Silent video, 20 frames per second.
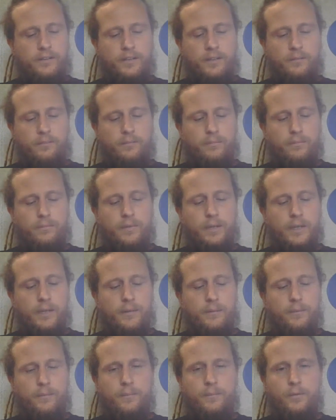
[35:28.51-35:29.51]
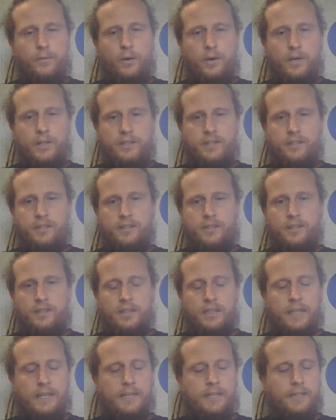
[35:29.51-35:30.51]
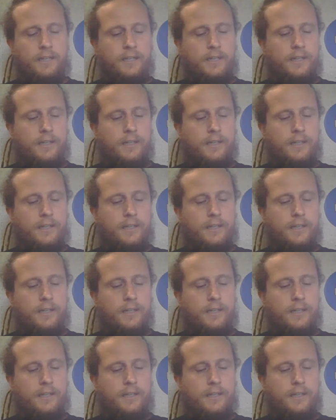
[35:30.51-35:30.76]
some courses like